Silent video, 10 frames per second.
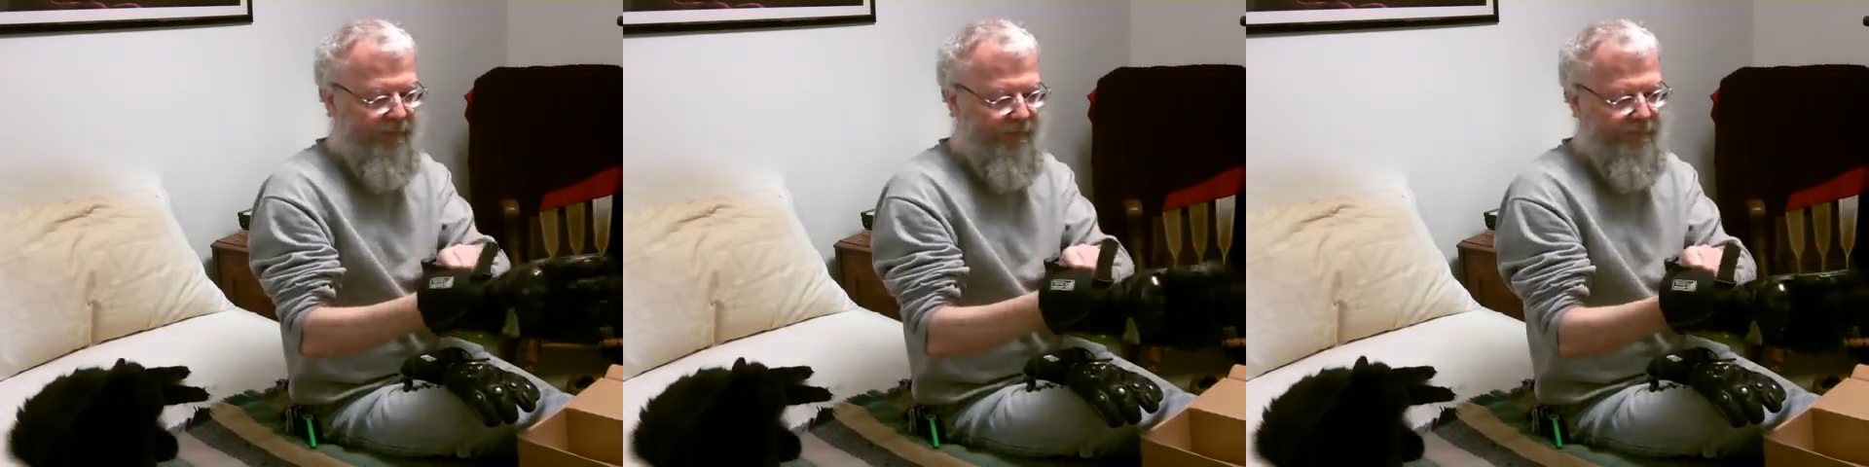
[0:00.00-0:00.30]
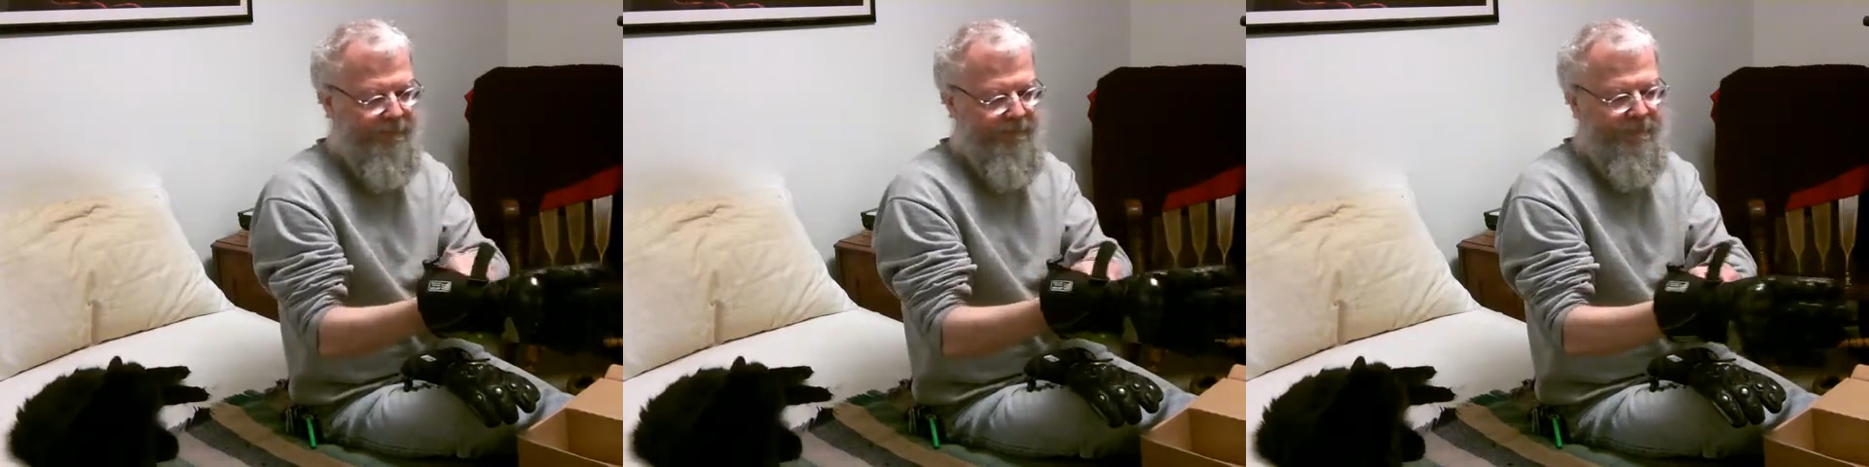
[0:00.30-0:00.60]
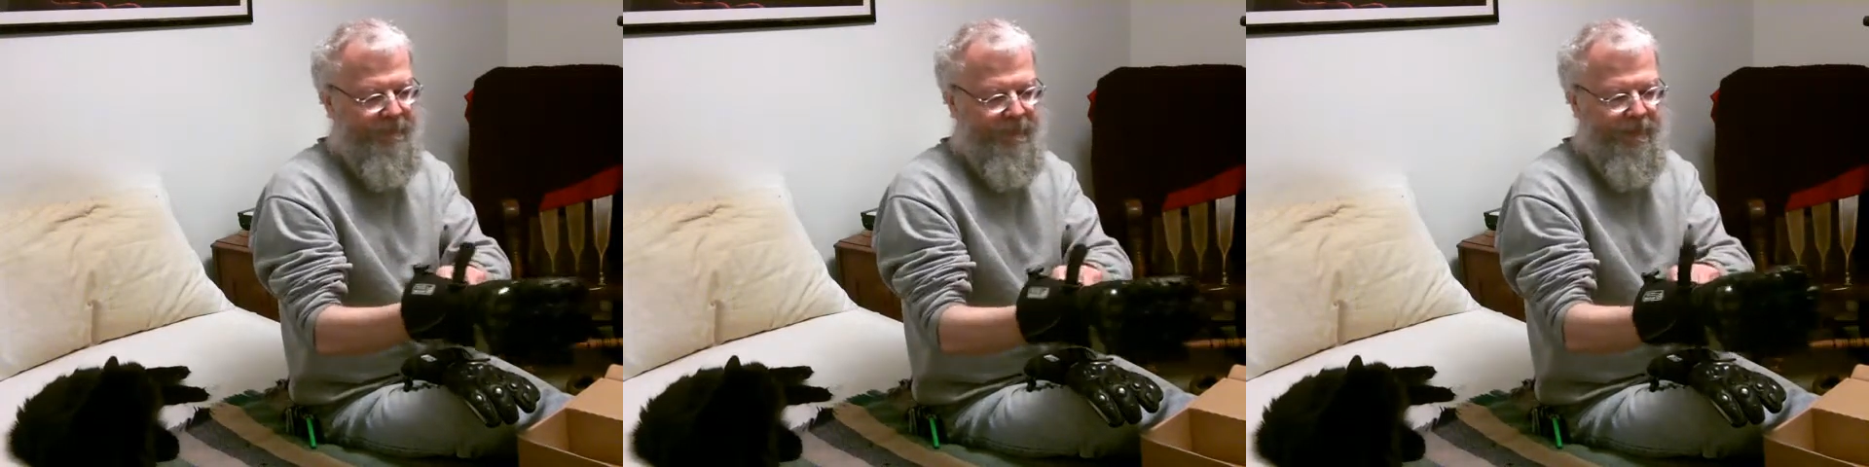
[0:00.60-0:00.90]

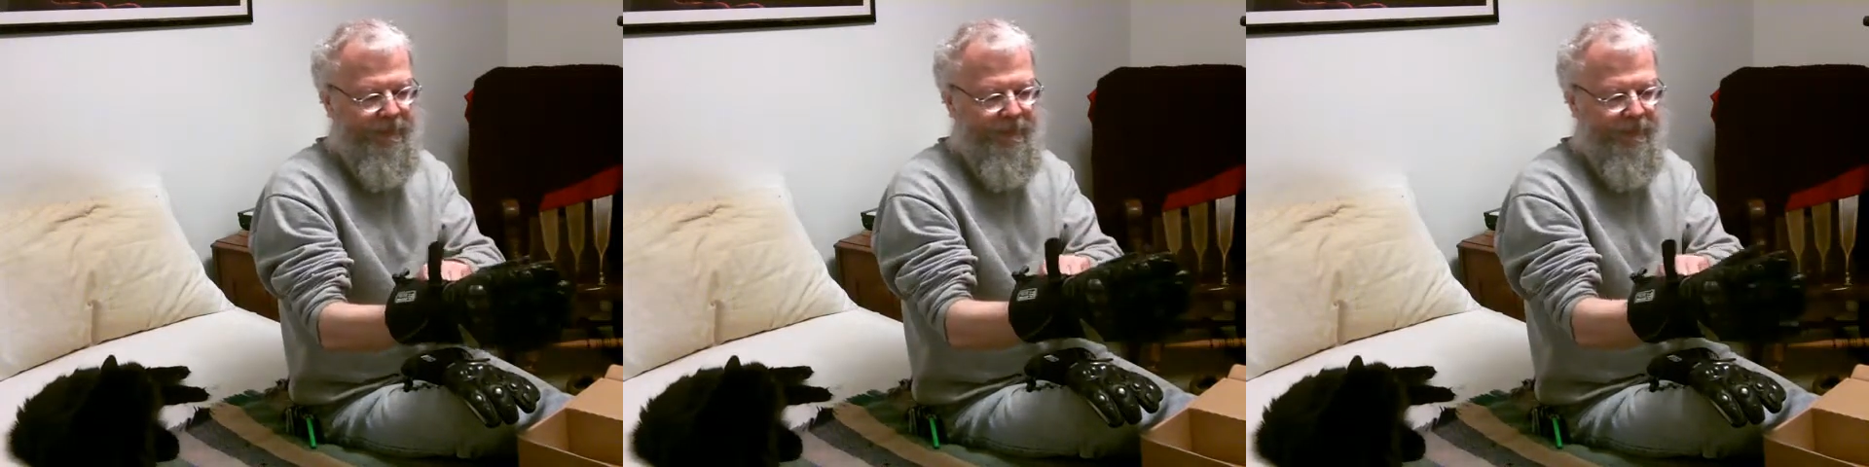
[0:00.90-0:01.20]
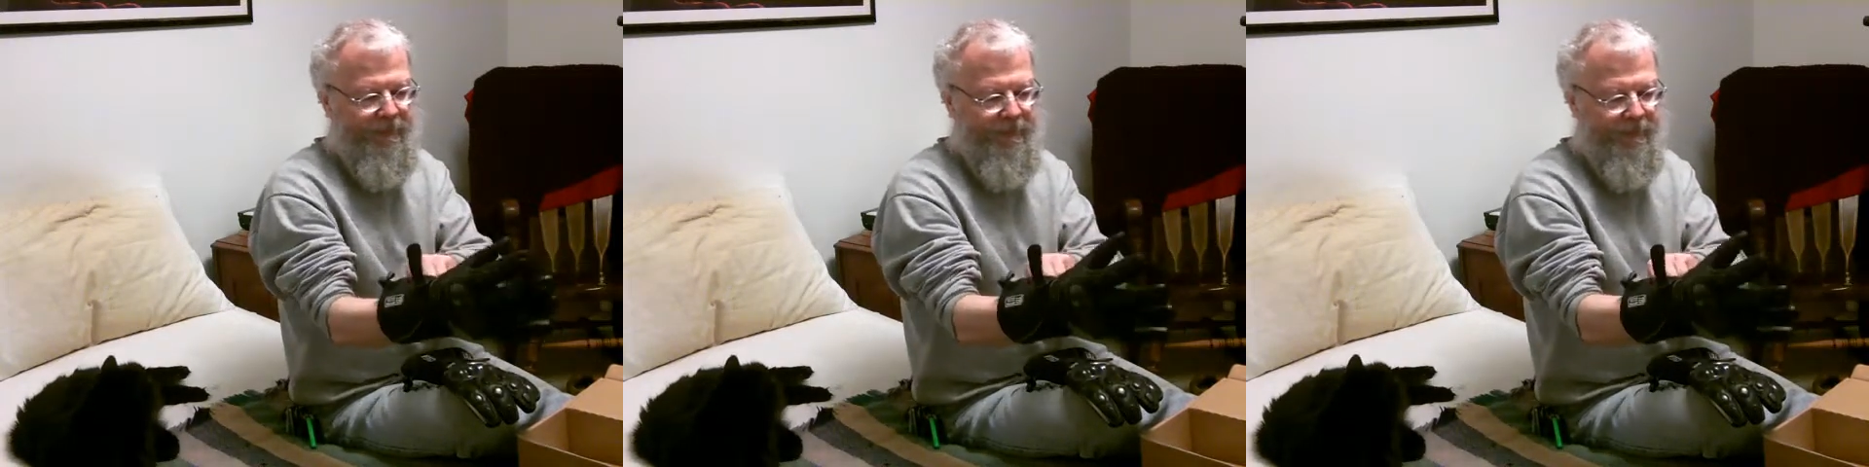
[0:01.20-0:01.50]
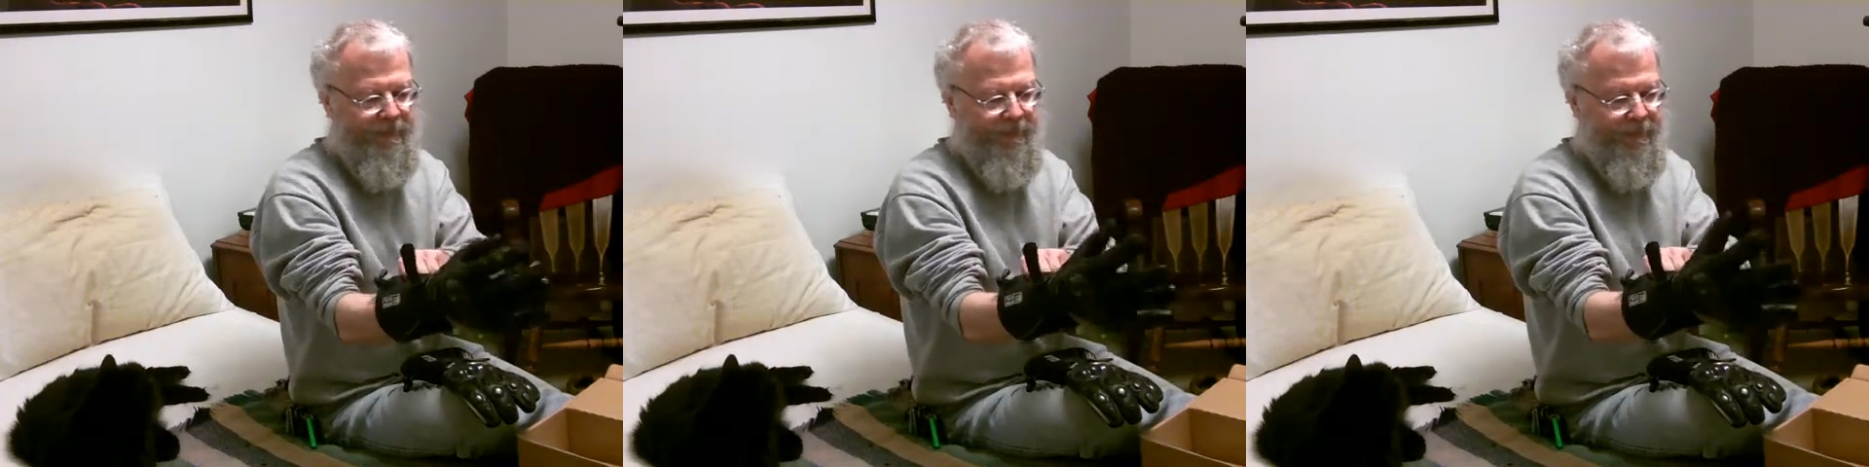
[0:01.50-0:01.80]

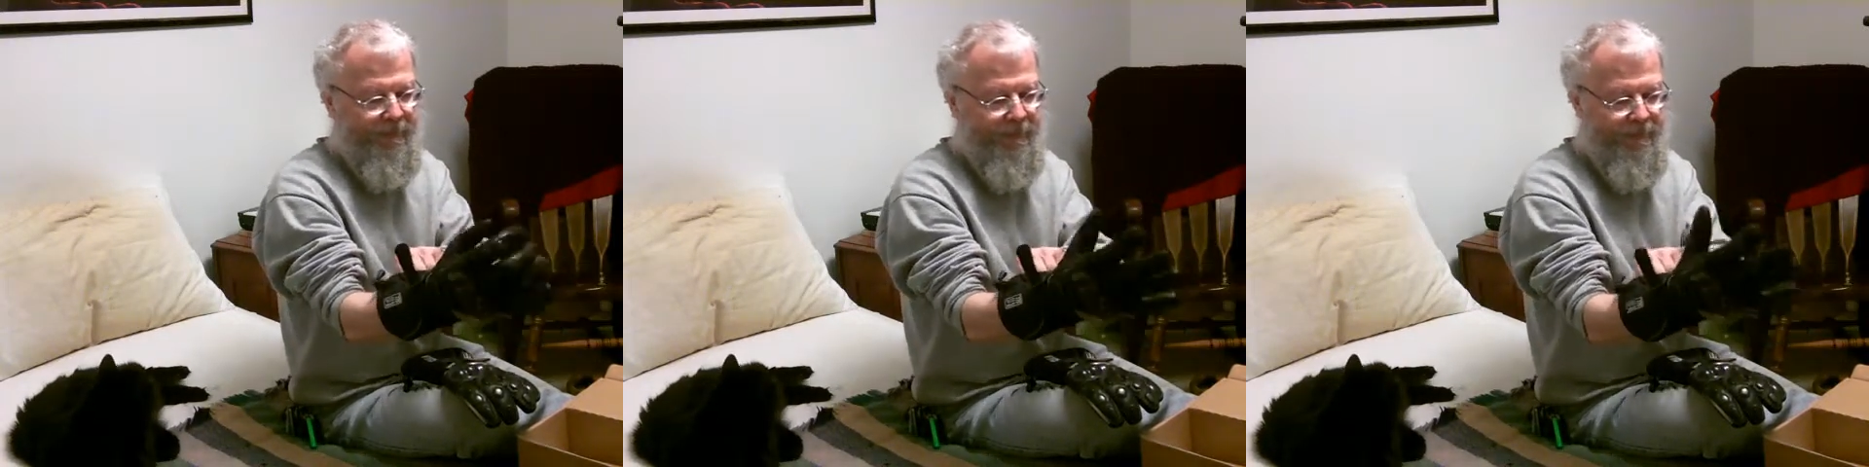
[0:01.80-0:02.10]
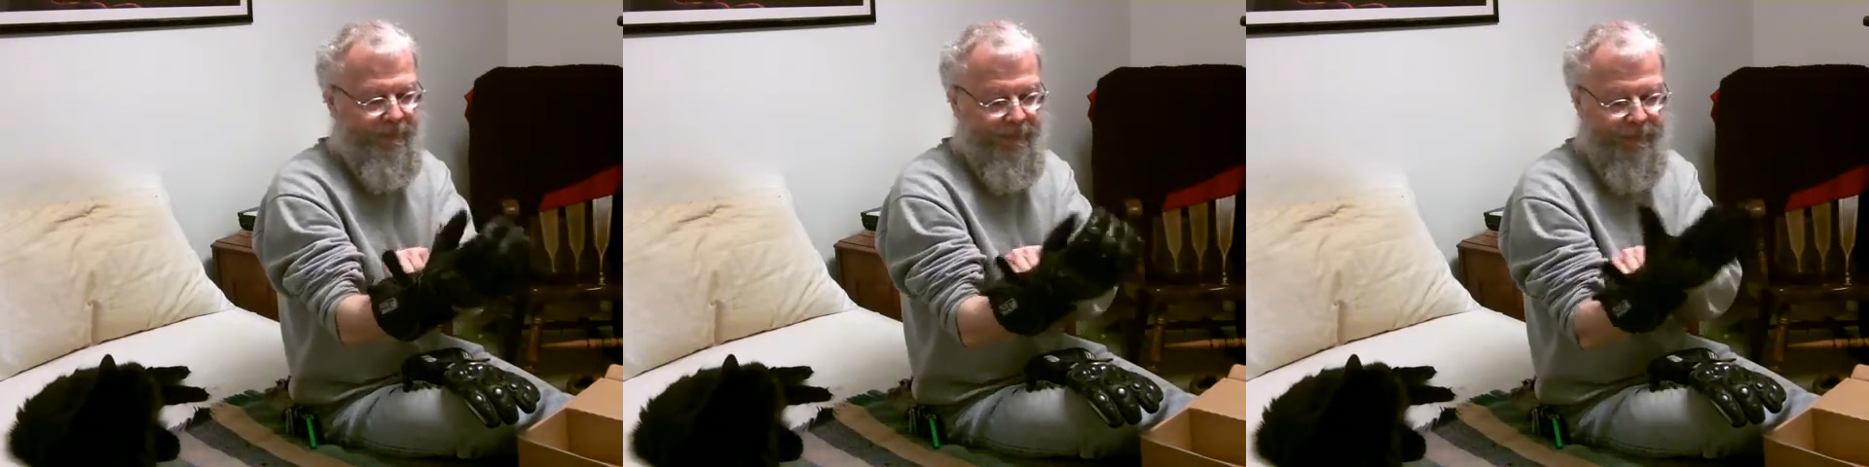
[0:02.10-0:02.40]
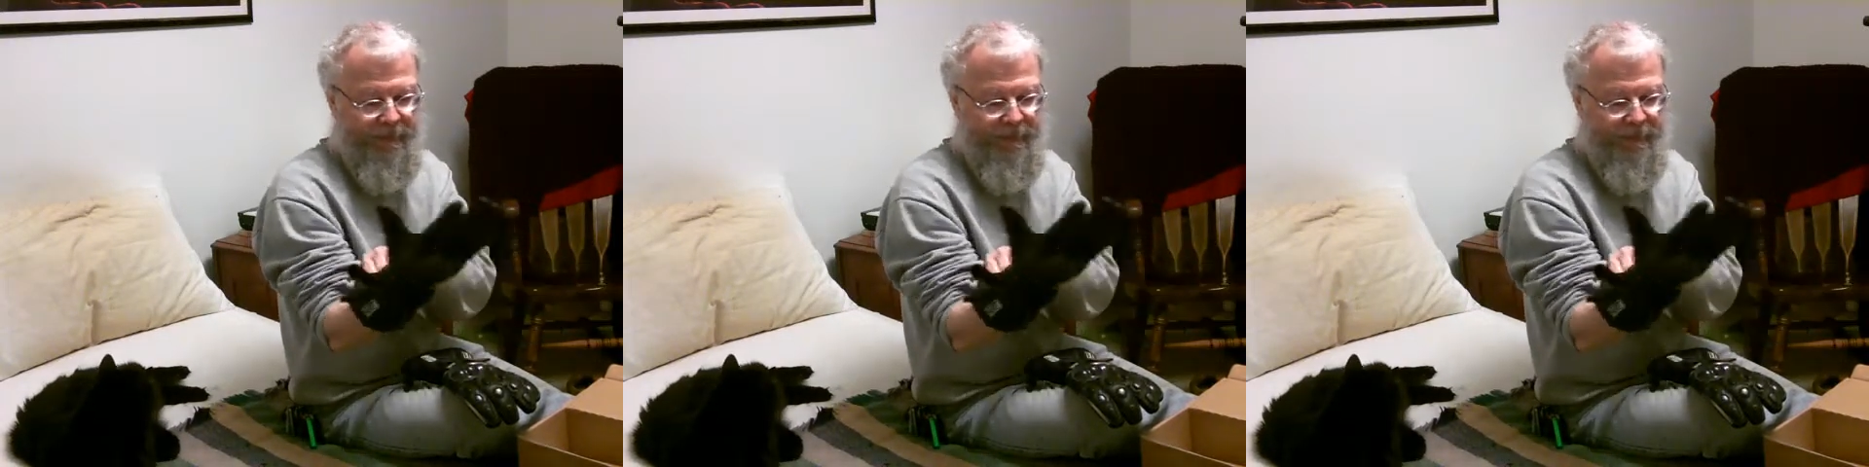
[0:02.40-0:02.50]
No one is speaking in this clip.